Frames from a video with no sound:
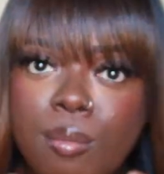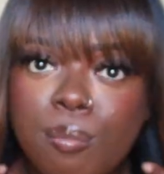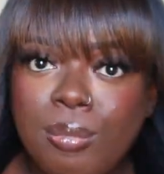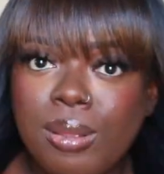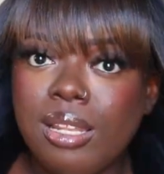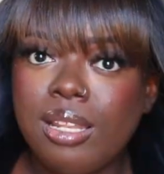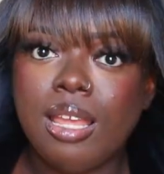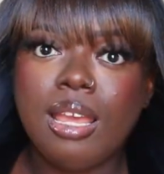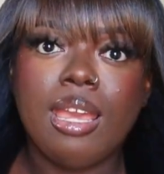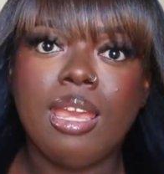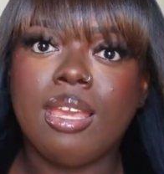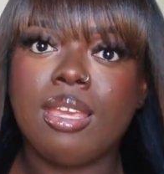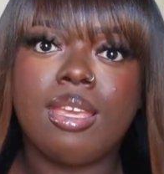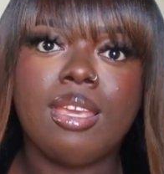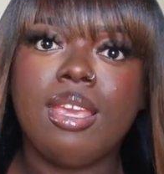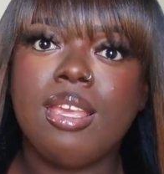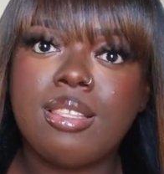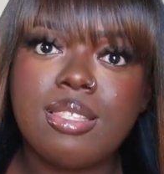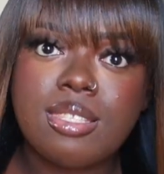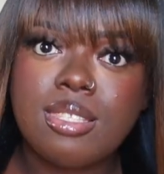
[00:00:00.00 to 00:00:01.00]
but
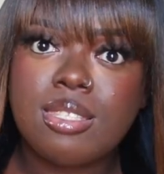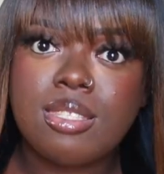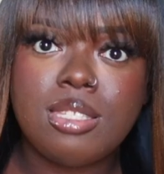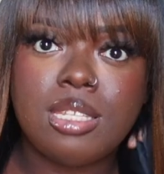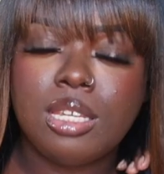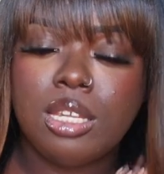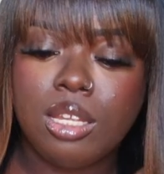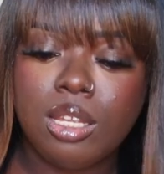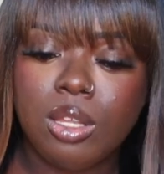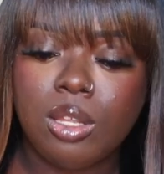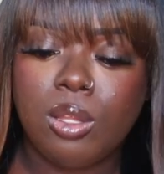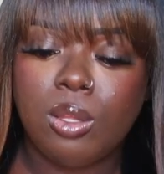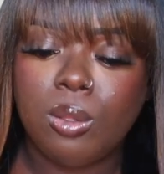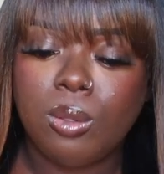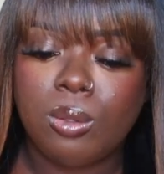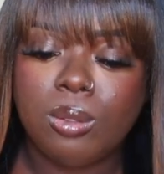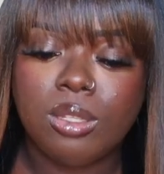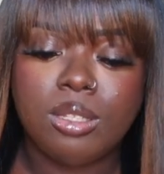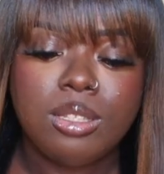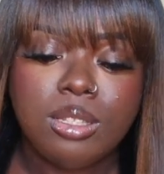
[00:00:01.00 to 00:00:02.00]
like it
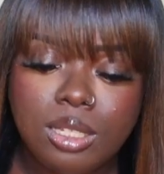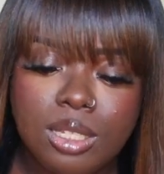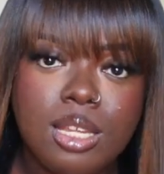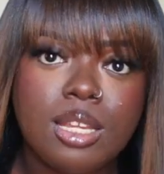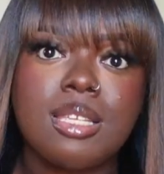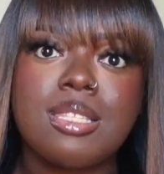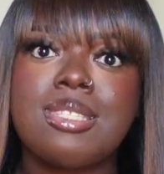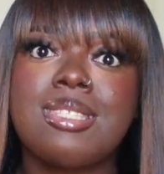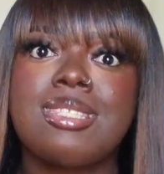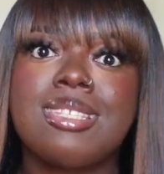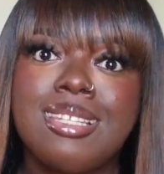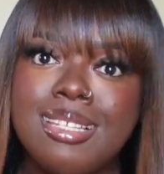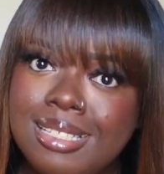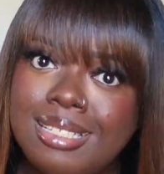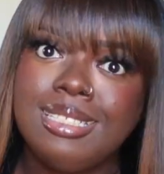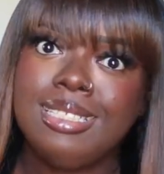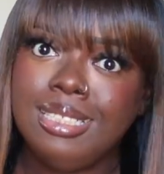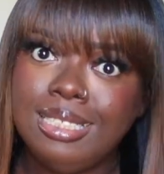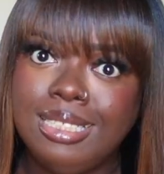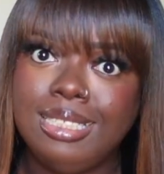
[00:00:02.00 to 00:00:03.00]
still looks
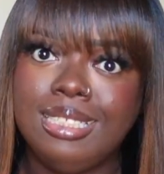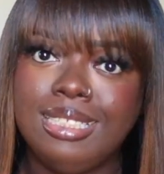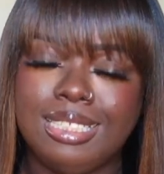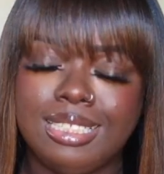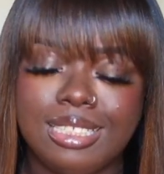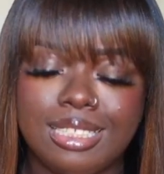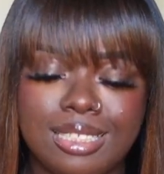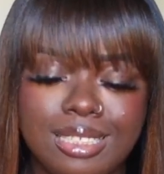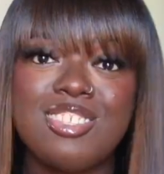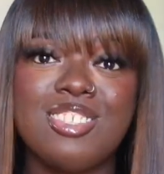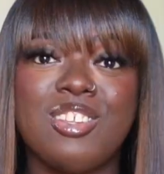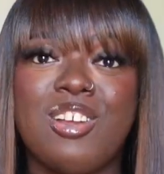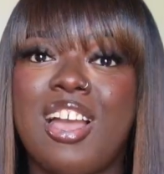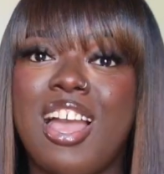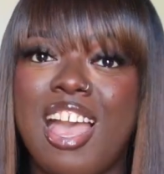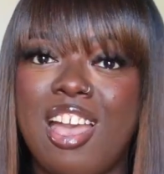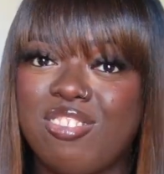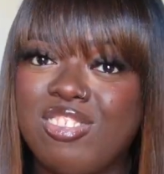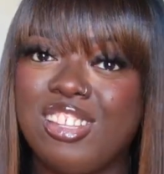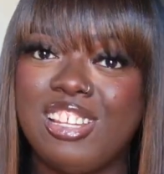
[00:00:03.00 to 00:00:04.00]
good. So I
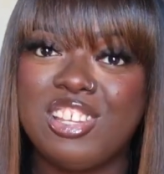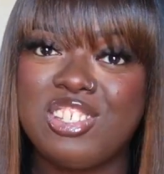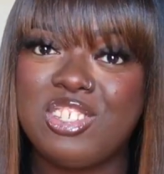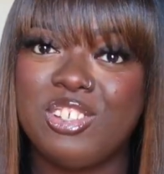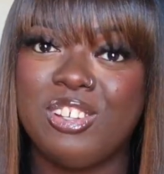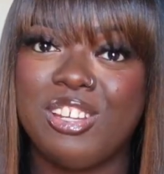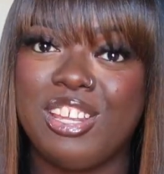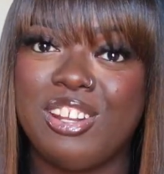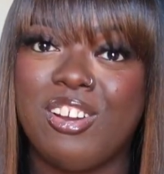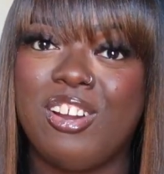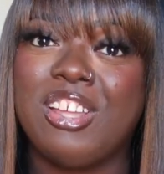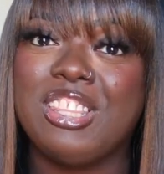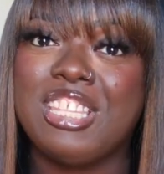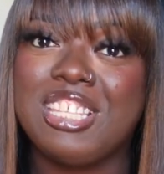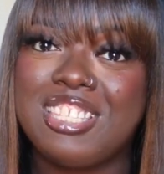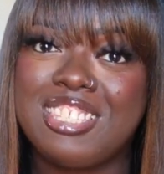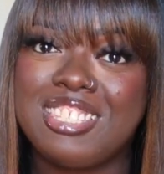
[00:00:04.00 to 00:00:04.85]
have to let you in on the